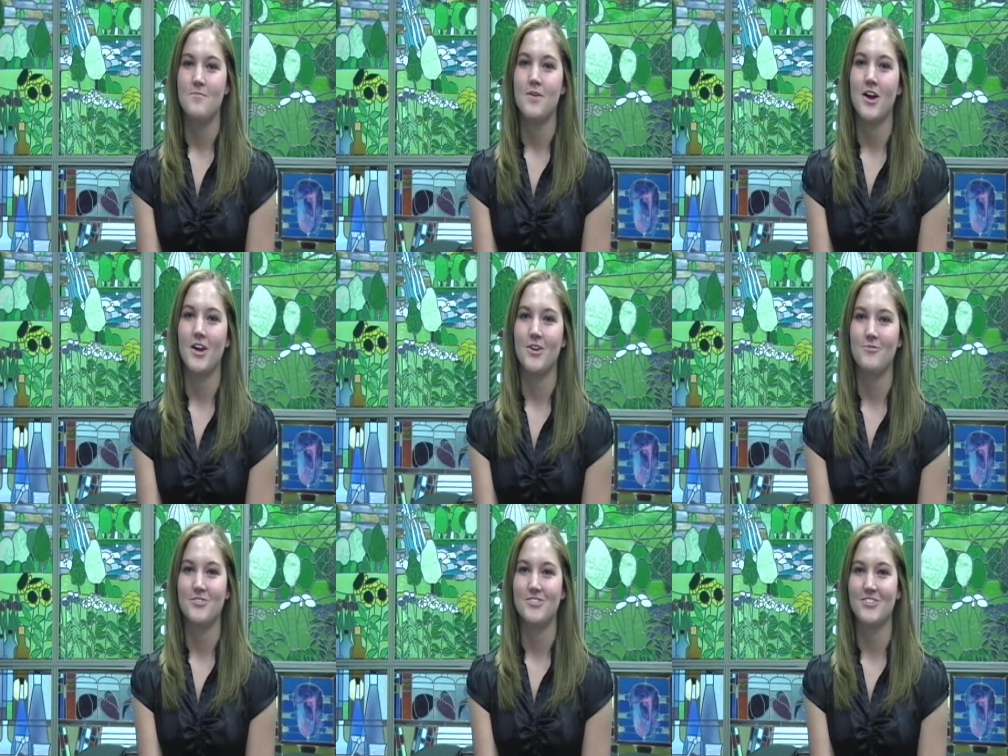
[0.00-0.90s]
My
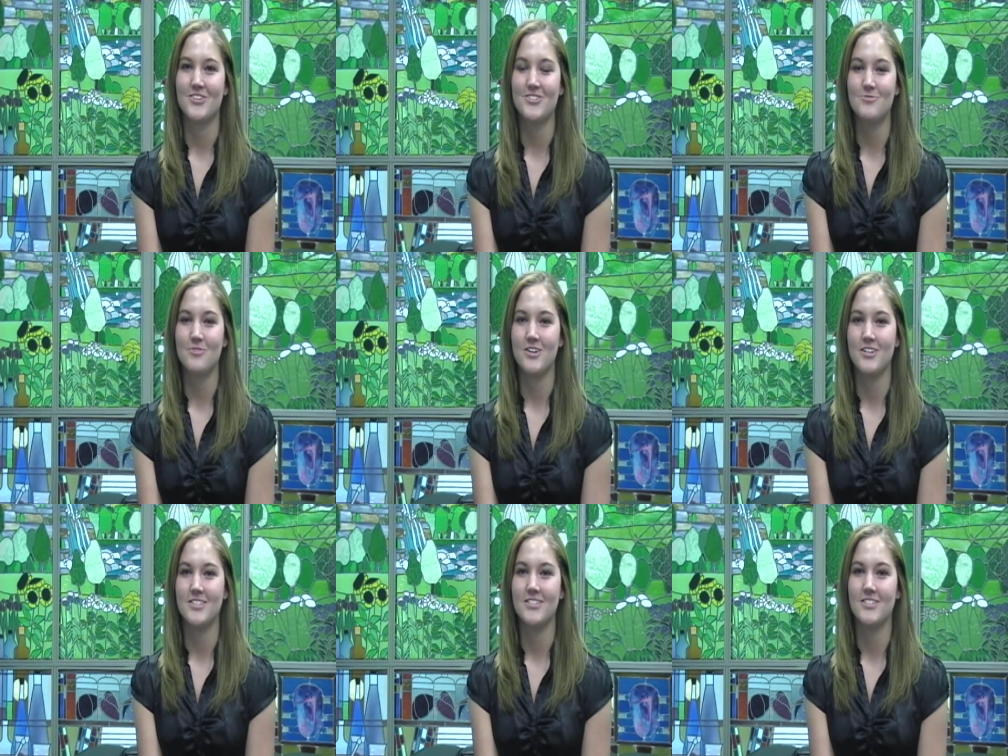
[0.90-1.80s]
research
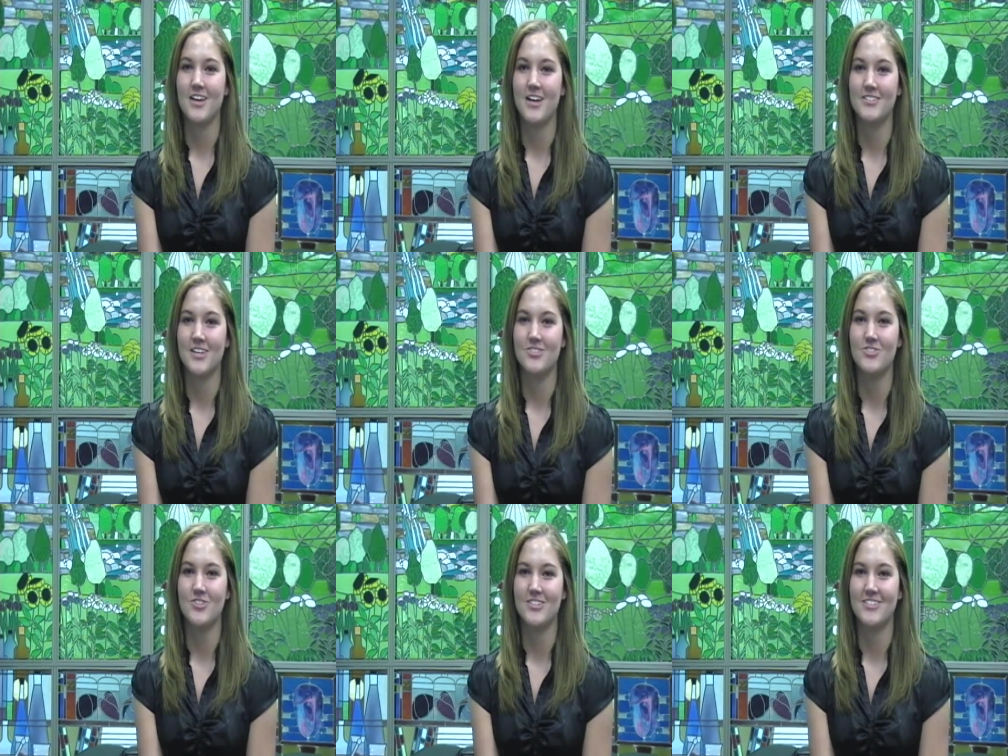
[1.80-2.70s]
was, as age
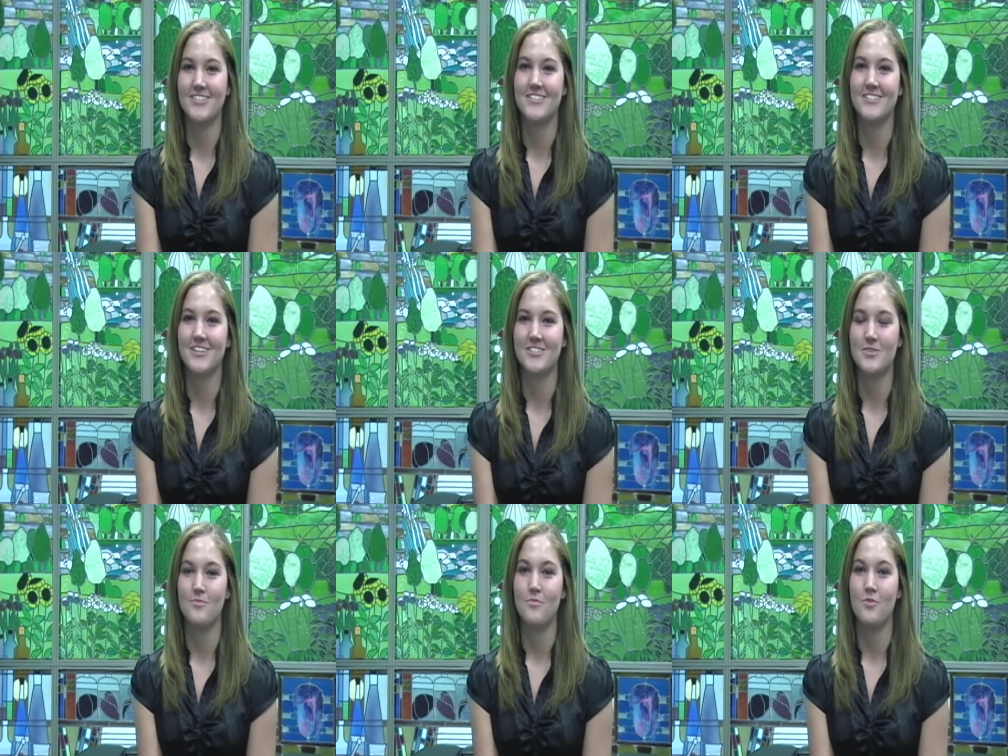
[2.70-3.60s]
increases, does the
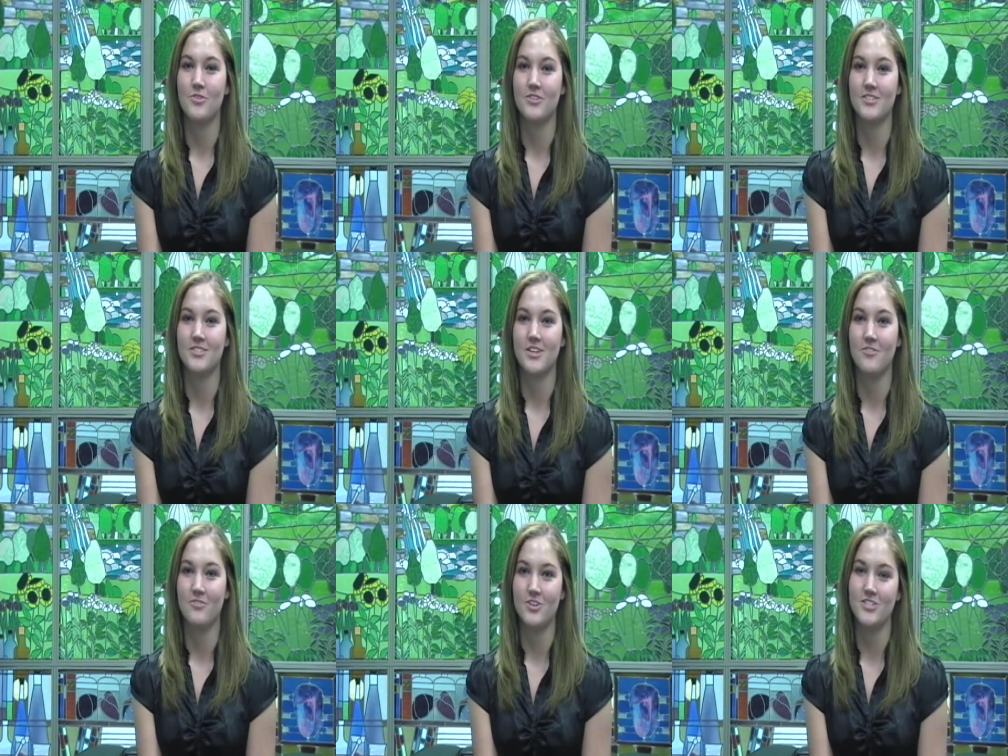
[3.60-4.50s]
importance
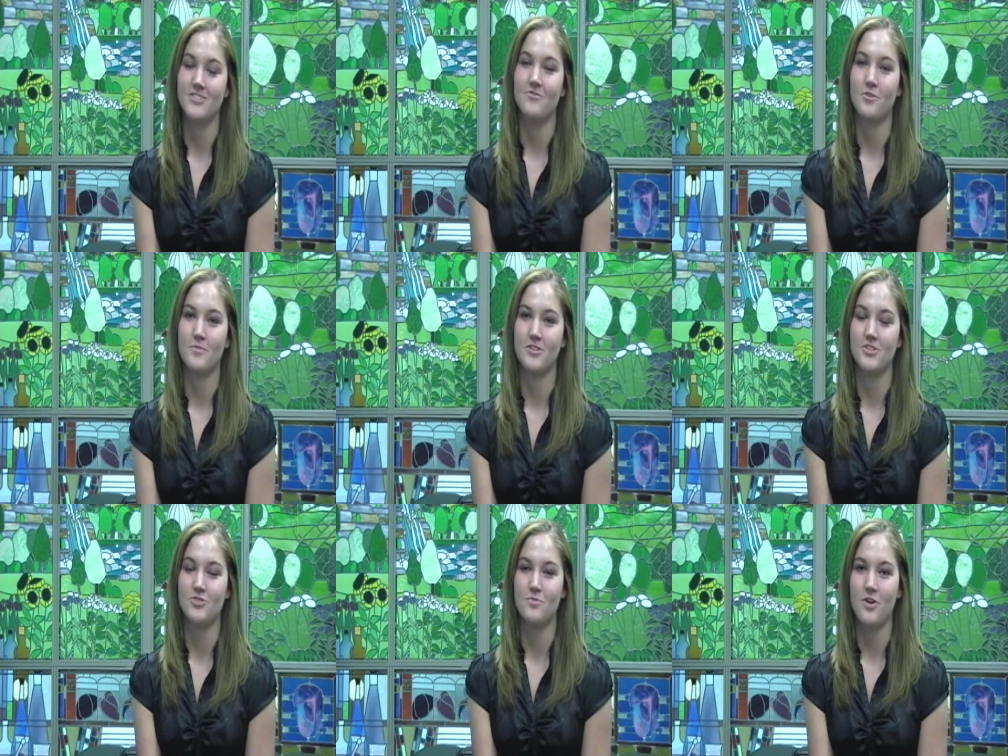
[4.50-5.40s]
of looks for
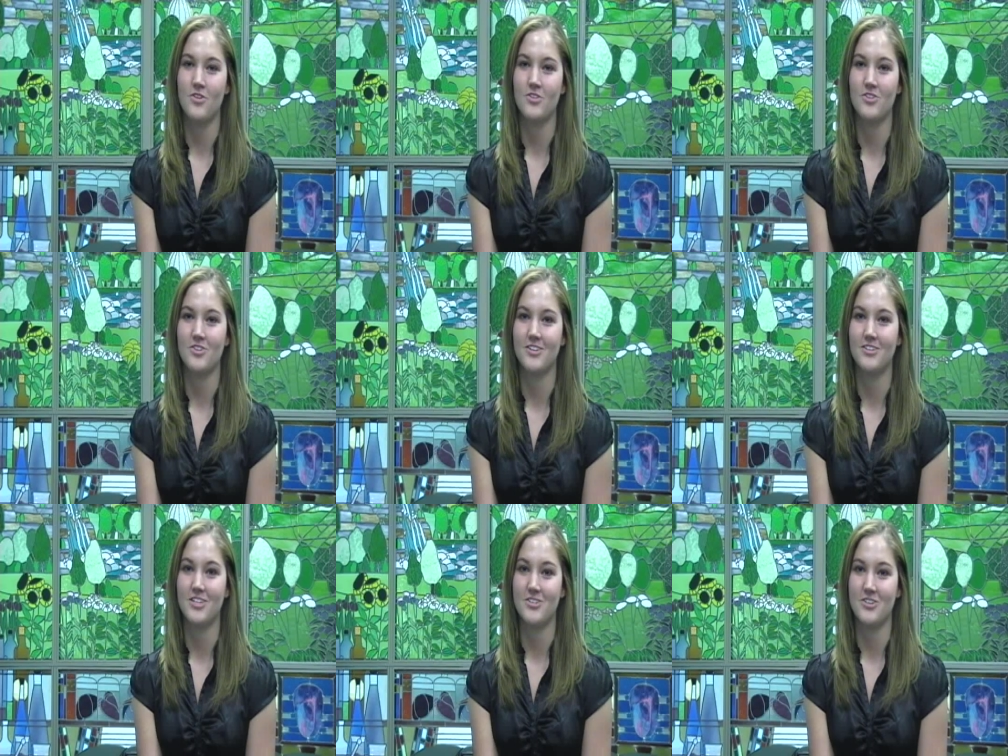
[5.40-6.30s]
potential partner
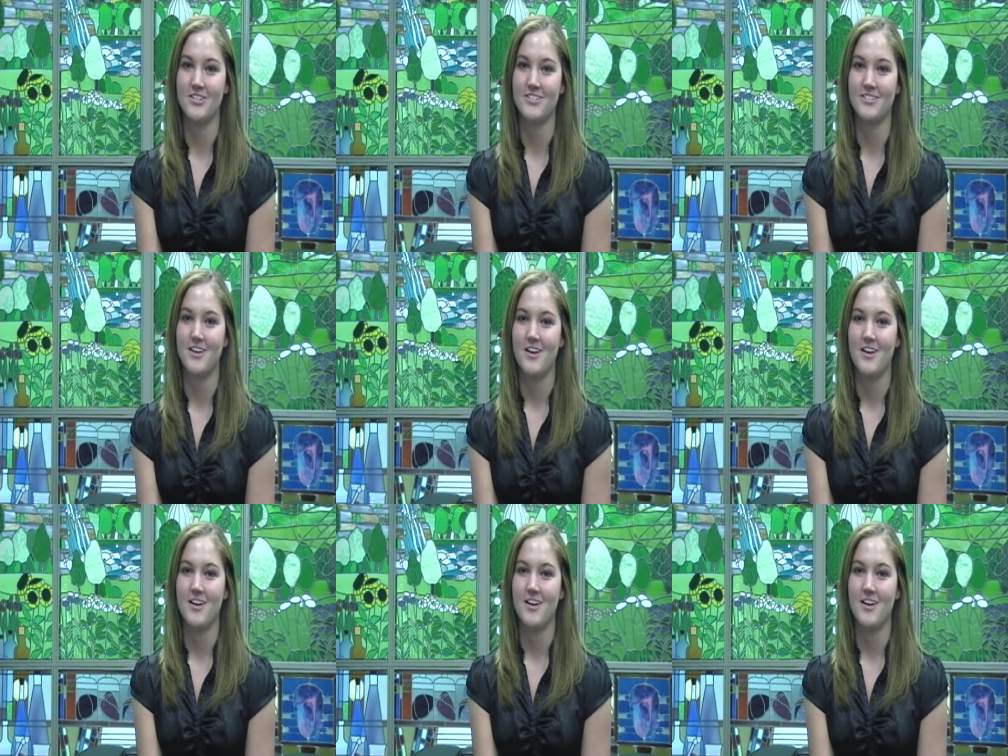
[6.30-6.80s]
decrease?